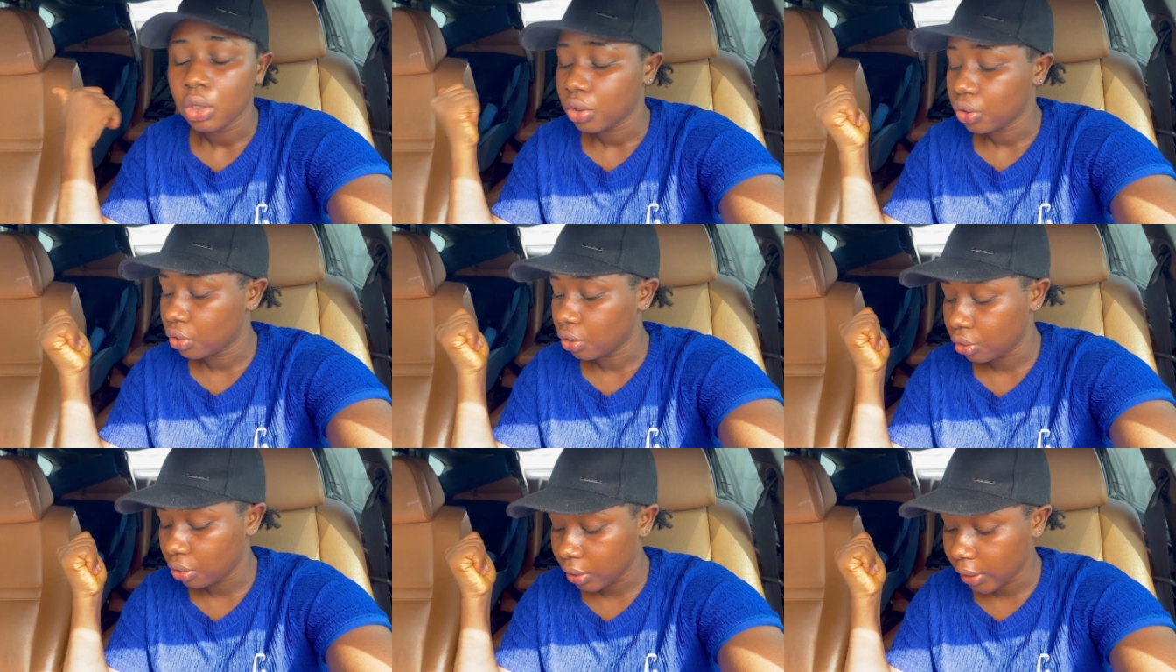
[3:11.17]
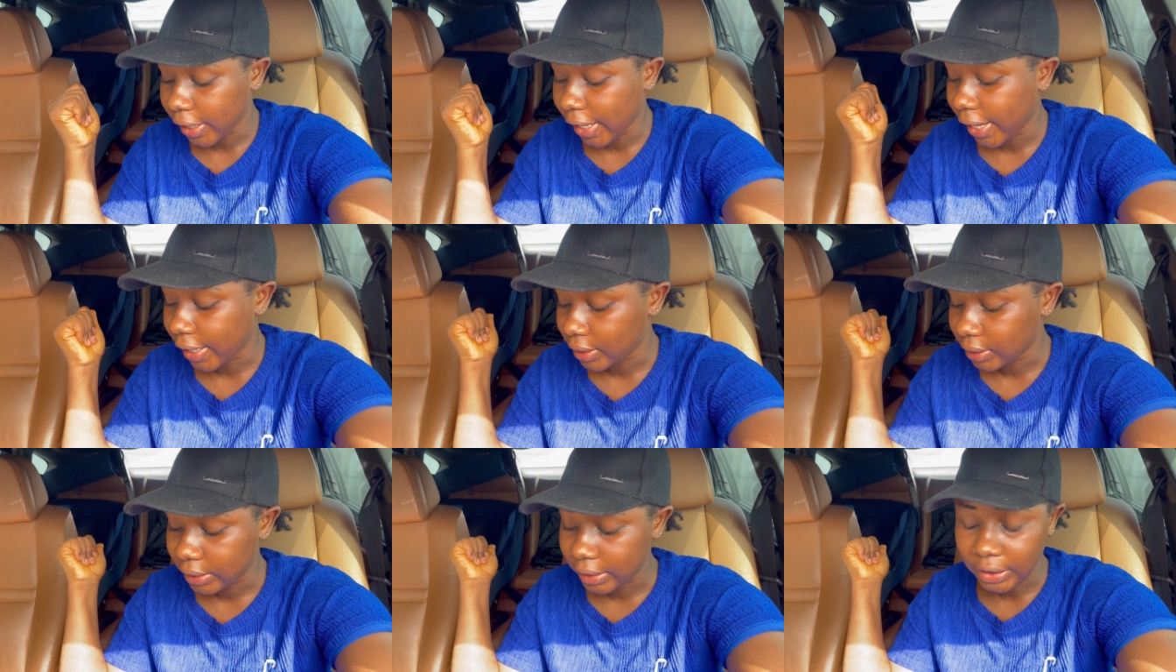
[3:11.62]
so you
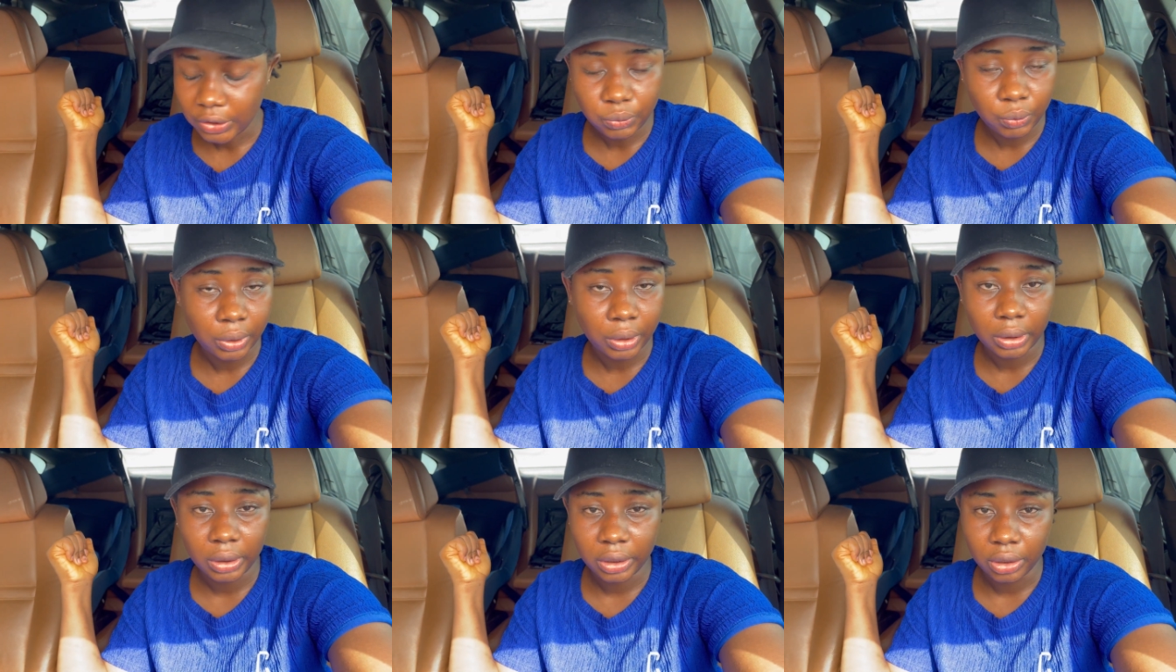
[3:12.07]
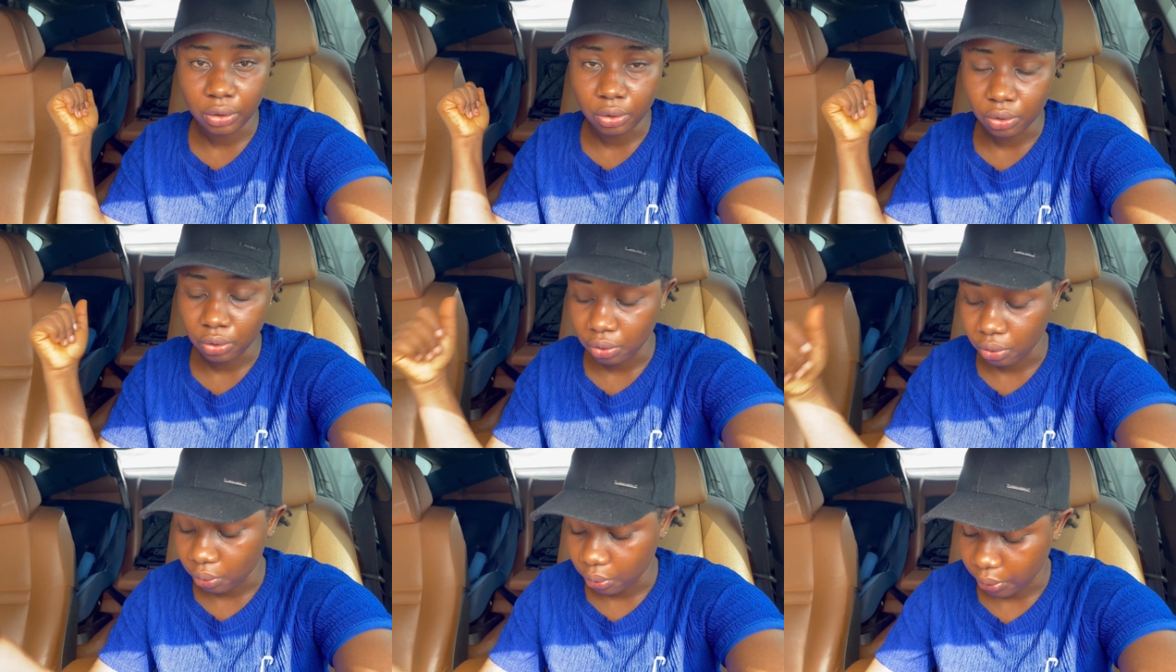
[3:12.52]
guys let's quickly
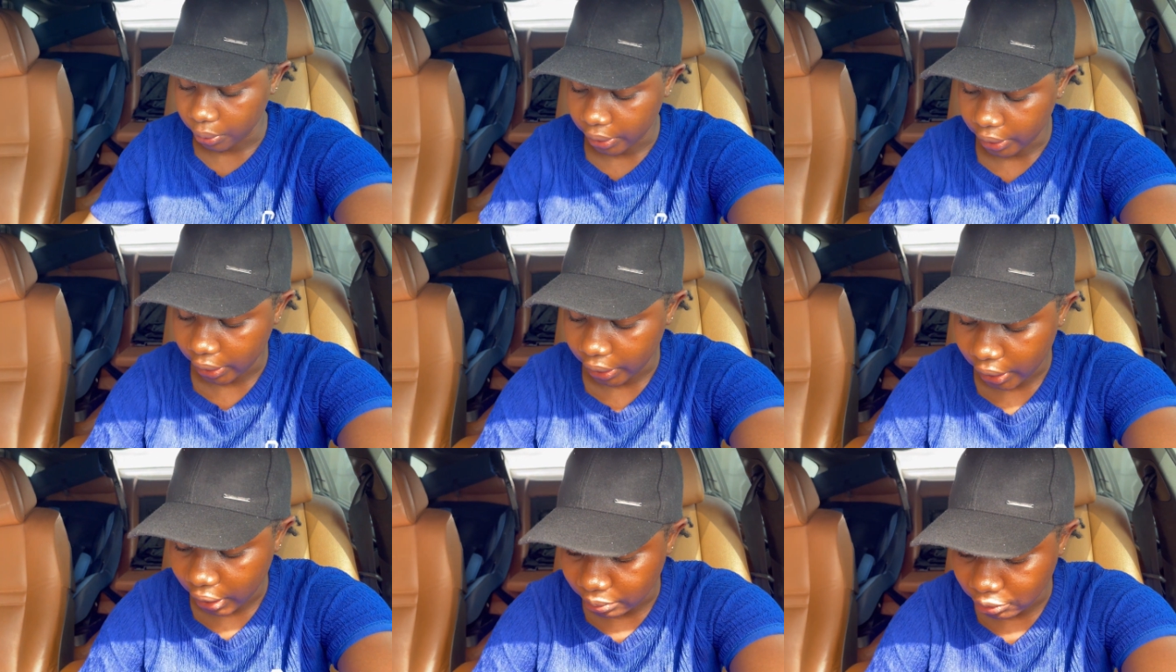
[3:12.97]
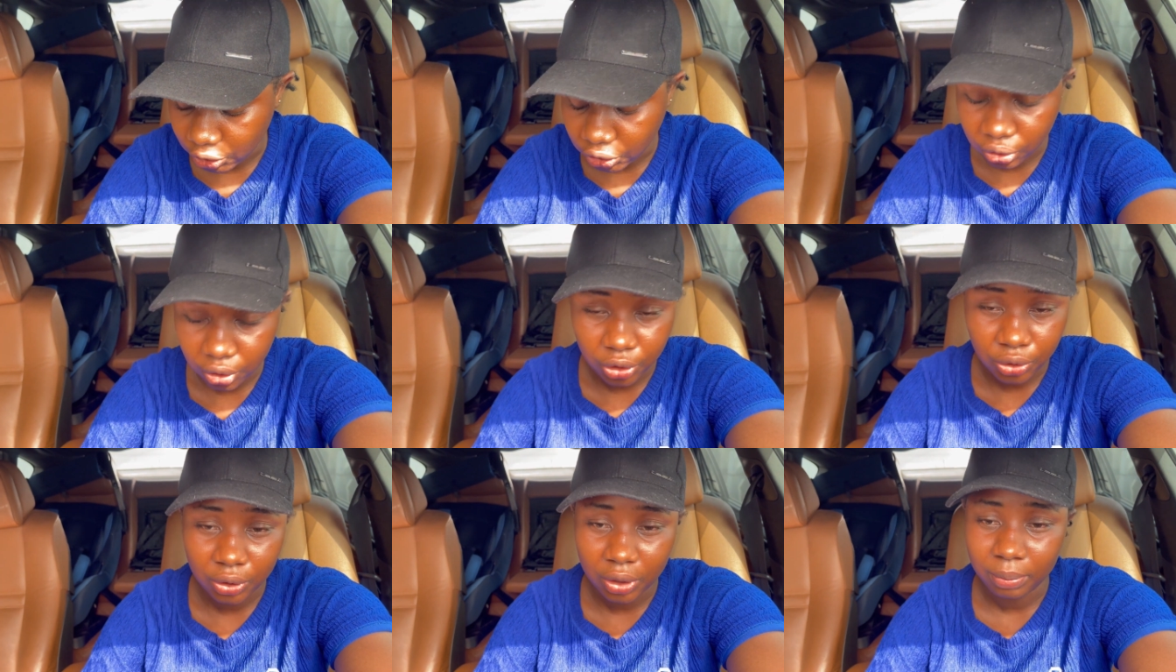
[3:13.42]
go okay i'm just
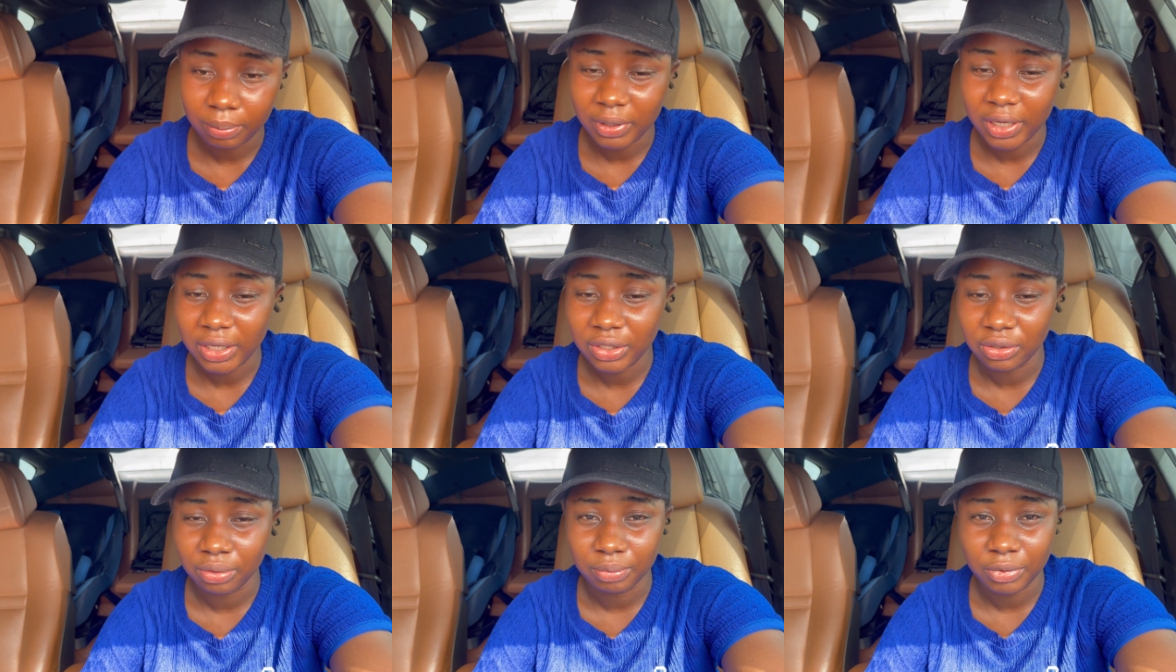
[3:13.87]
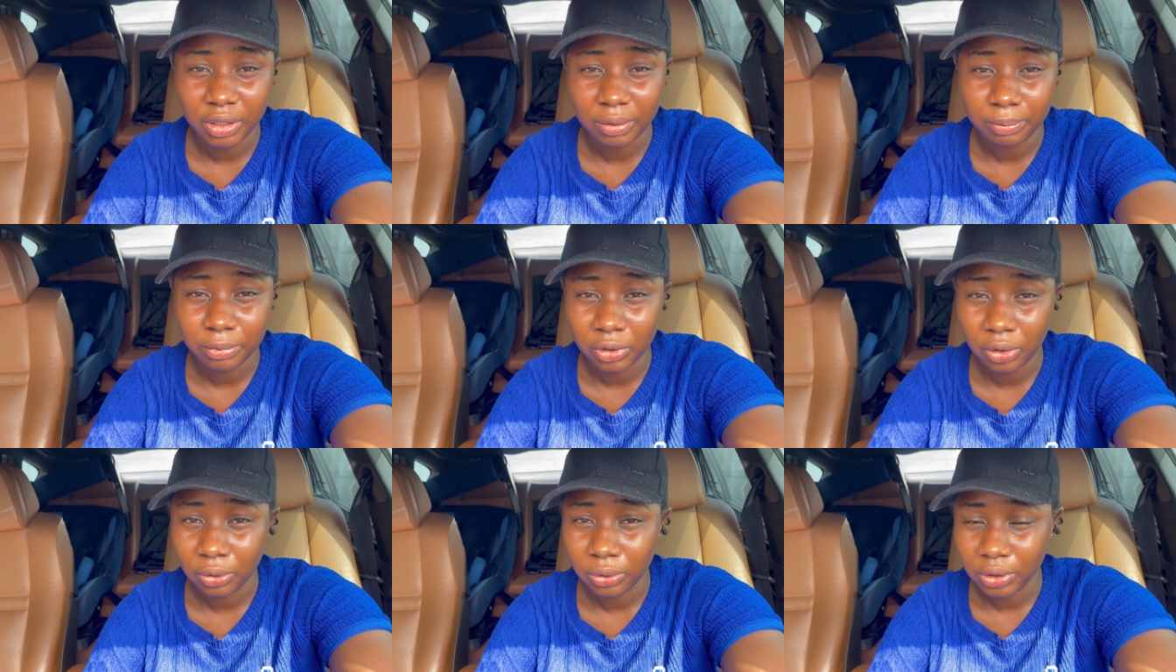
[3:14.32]
going to apply some lip
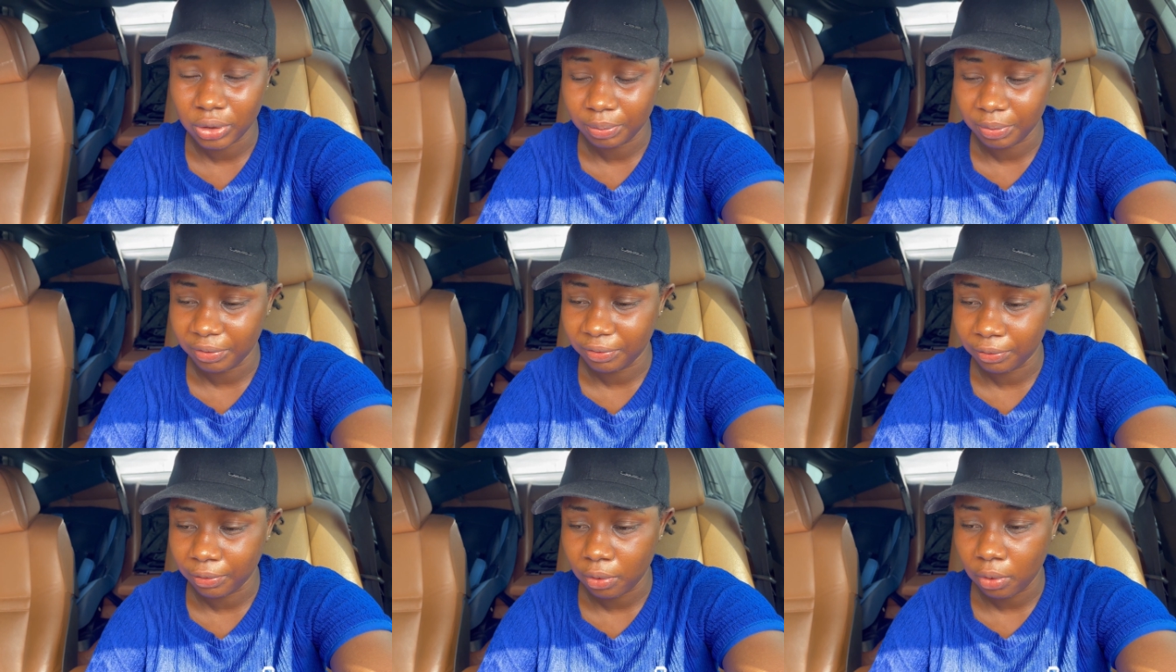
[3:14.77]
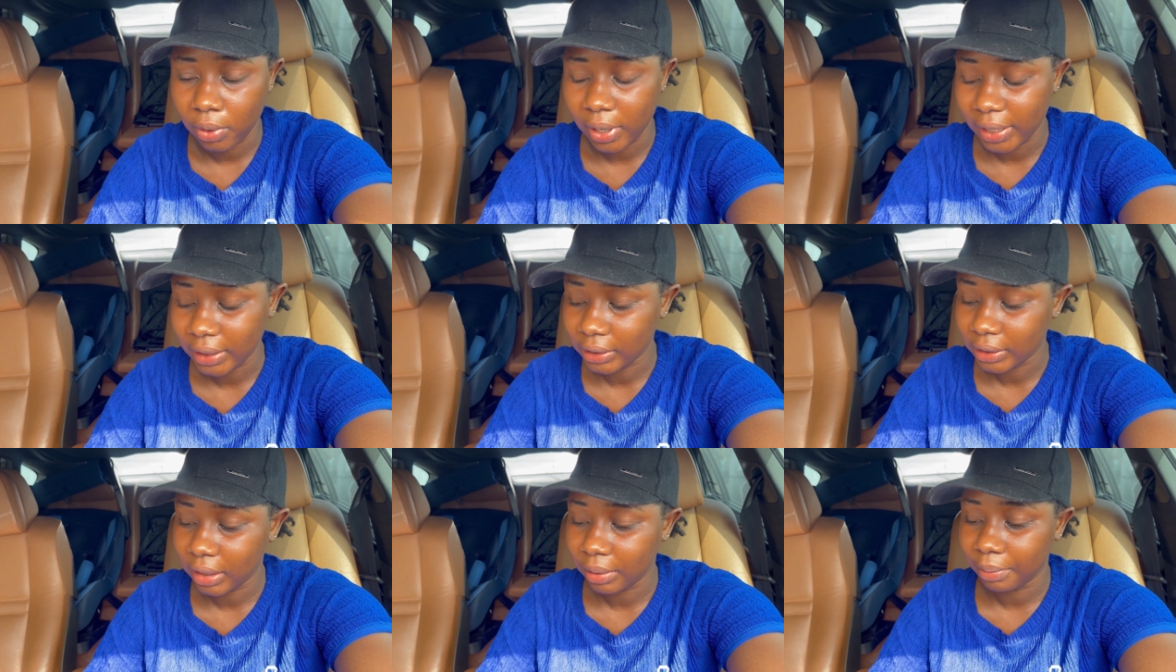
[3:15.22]
gloss before i
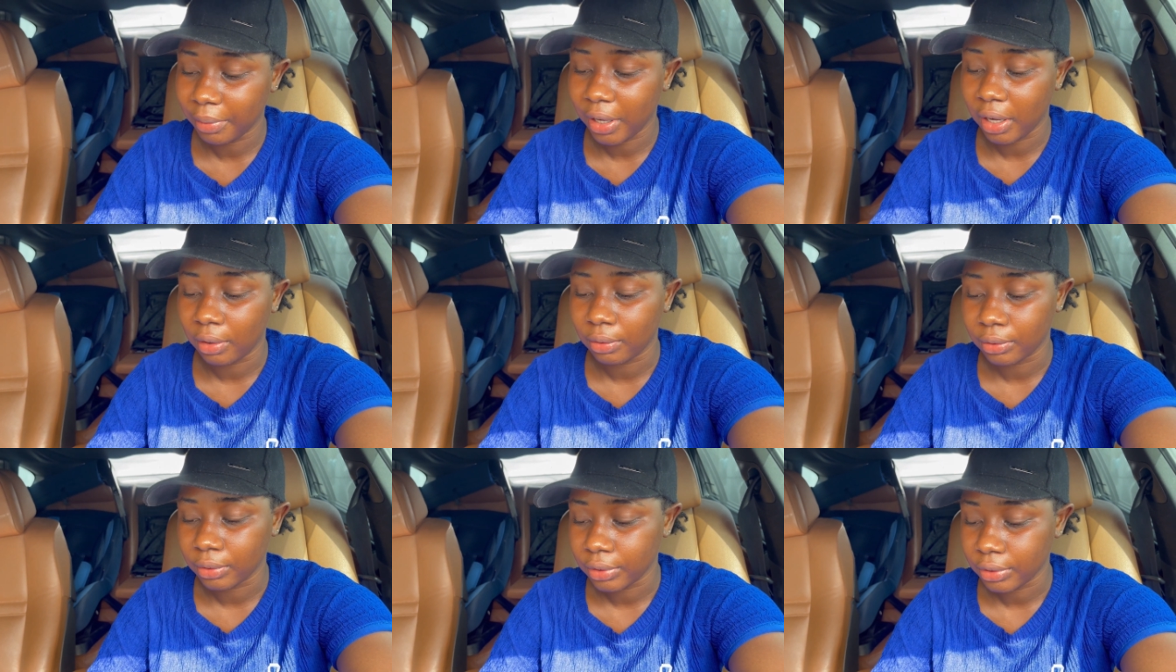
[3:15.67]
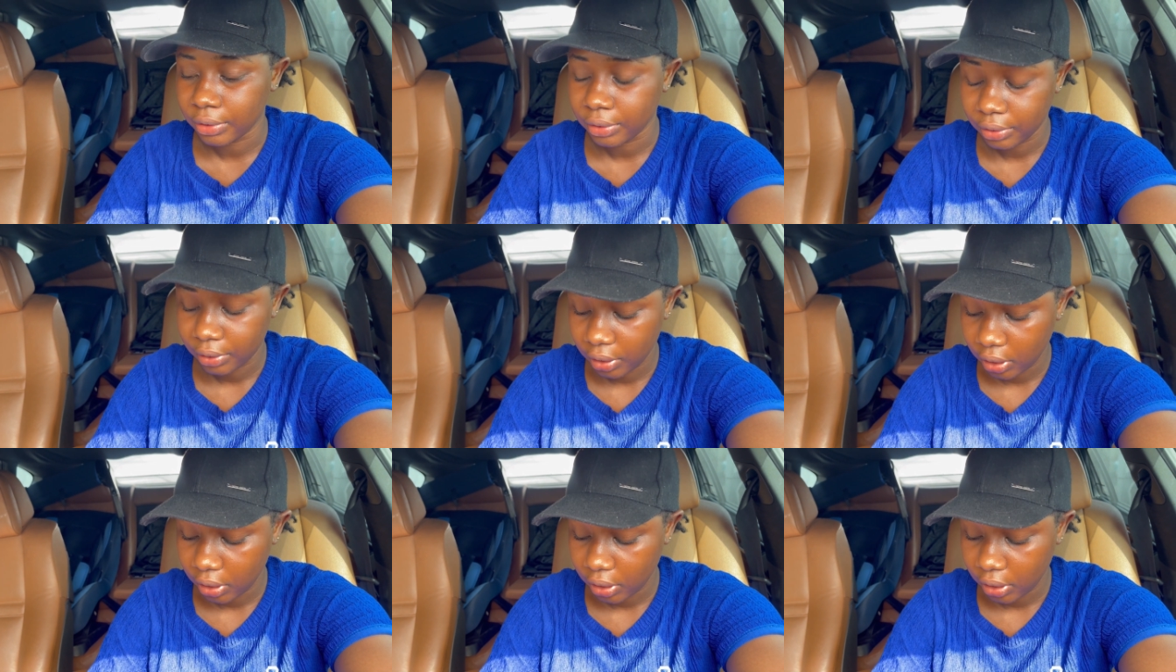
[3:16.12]
step out